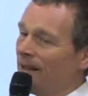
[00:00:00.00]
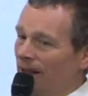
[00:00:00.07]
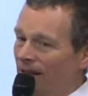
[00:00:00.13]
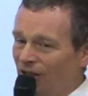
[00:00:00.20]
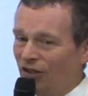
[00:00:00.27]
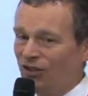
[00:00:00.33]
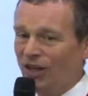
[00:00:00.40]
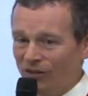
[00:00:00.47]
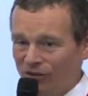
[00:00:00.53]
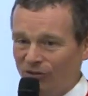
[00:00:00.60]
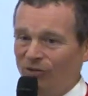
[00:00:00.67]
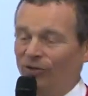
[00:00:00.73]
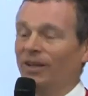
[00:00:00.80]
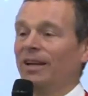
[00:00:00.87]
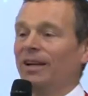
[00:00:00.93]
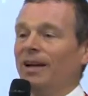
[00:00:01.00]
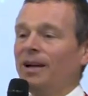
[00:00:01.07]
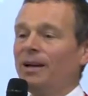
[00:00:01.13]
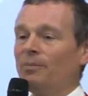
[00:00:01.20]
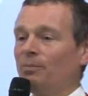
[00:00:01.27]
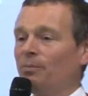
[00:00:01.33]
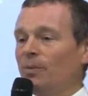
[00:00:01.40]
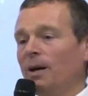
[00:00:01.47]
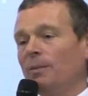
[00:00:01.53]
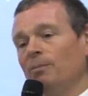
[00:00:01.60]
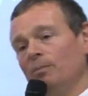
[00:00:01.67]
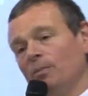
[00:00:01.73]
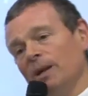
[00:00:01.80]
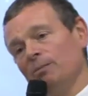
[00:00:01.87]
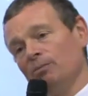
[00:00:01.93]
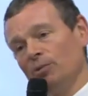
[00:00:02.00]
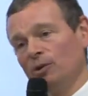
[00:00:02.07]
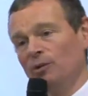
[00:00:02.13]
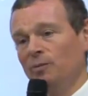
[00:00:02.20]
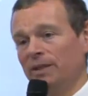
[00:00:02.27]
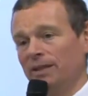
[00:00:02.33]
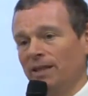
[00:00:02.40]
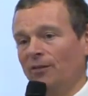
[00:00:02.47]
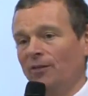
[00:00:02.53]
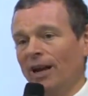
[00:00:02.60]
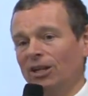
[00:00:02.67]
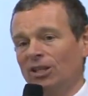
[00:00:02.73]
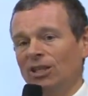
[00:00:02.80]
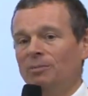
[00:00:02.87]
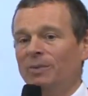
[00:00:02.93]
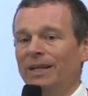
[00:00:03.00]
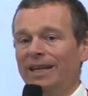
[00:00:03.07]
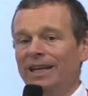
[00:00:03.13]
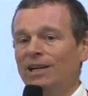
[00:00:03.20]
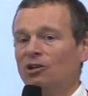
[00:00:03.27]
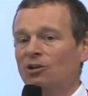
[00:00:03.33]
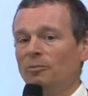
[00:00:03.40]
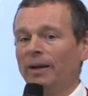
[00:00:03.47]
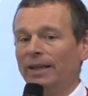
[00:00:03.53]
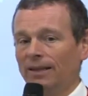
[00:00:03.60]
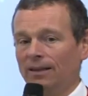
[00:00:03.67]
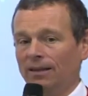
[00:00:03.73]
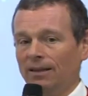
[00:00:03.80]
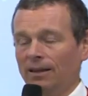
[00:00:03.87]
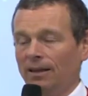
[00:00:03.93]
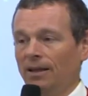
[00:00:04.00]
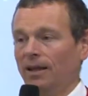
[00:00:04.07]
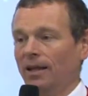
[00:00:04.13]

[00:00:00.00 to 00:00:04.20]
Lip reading: In general, improvements have actually been incremental,